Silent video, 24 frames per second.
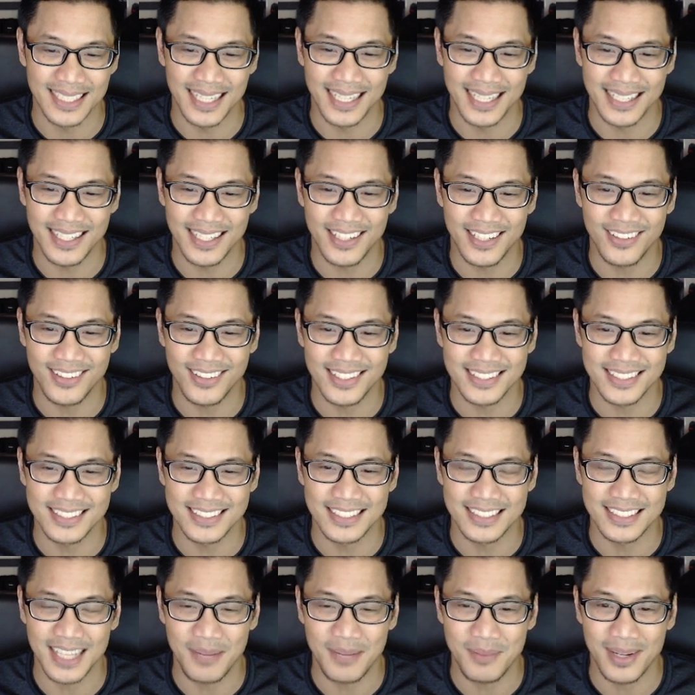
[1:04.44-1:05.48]
And here is
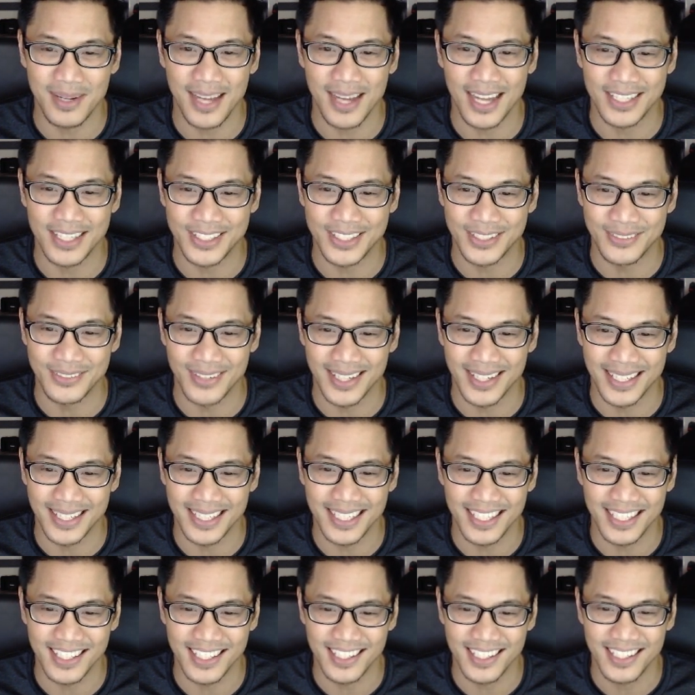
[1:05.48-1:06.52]
the Tamagotchi right
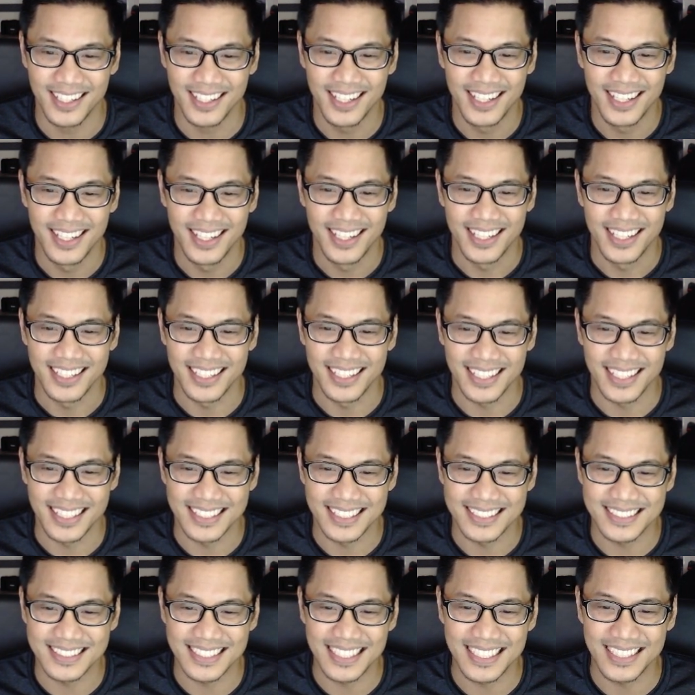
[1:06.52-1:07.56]
here. You can
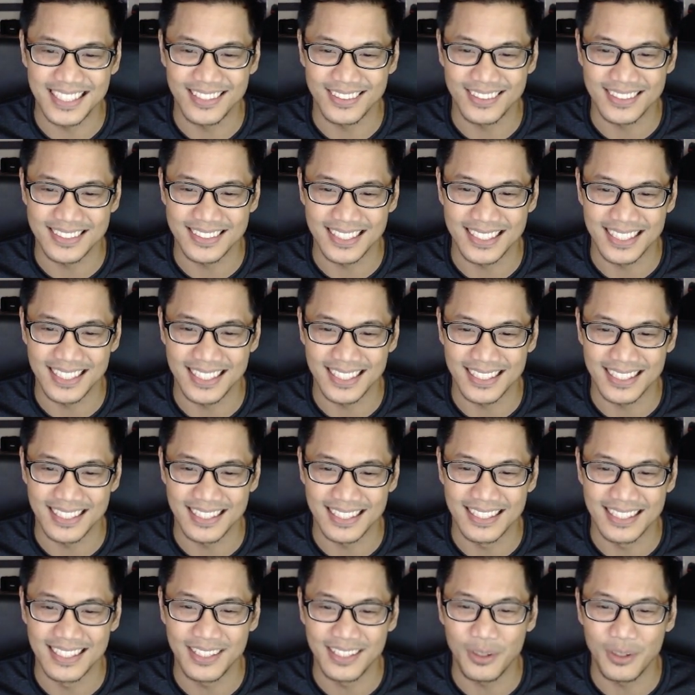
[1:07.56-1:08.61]
see there's a
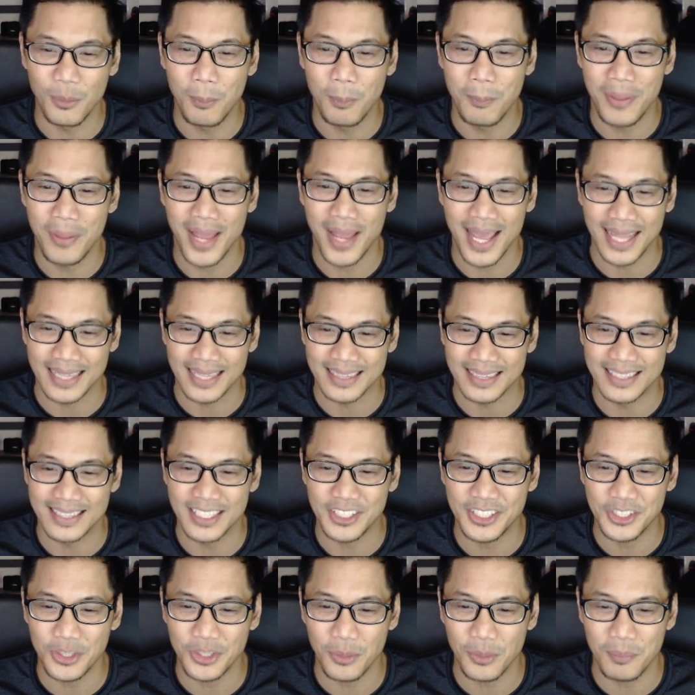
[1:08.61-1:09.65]
little pet,
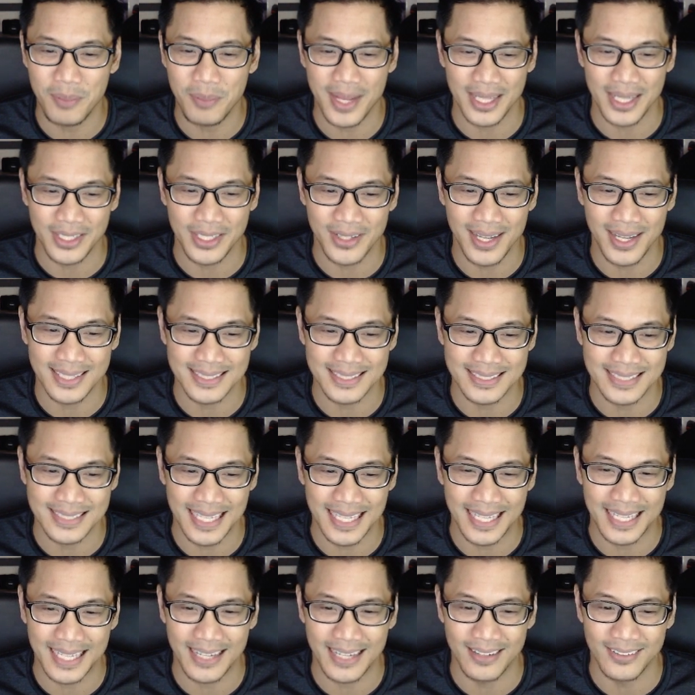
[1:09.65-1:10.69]
digital pet you had to
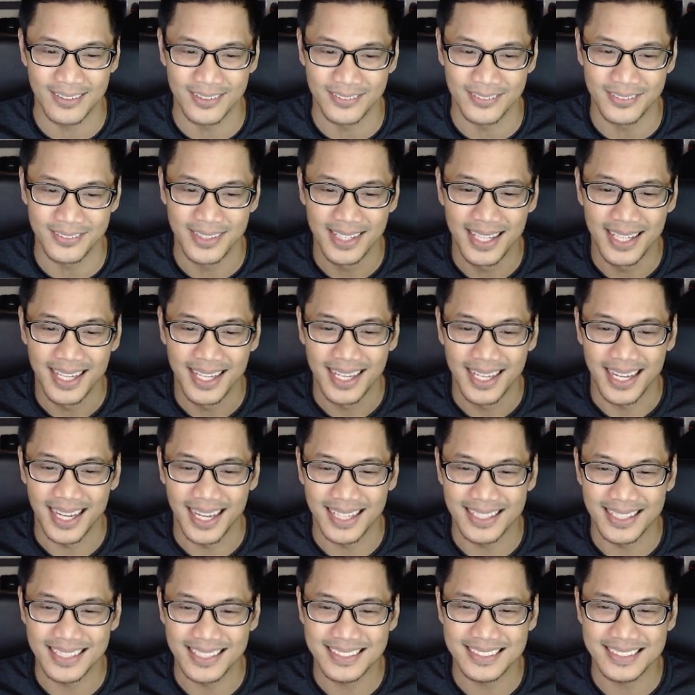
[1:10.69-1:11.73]
take care of.
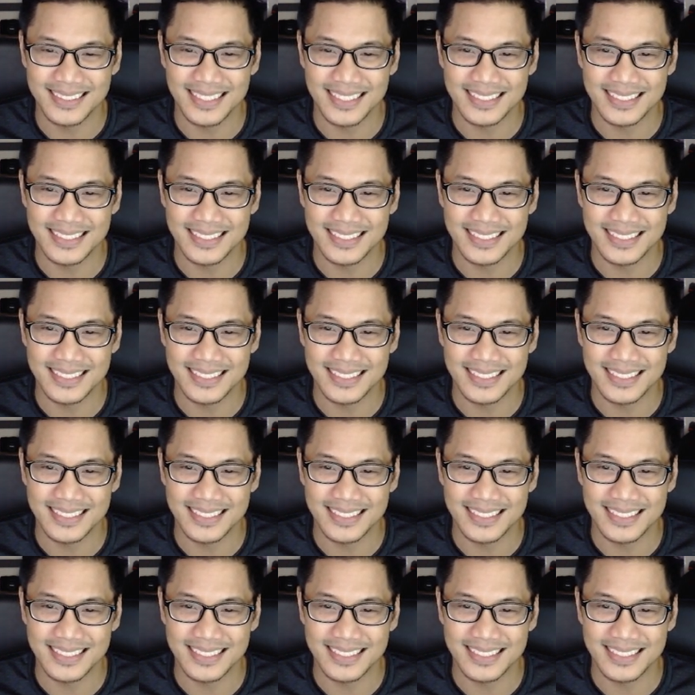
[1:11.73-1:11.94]
And this is just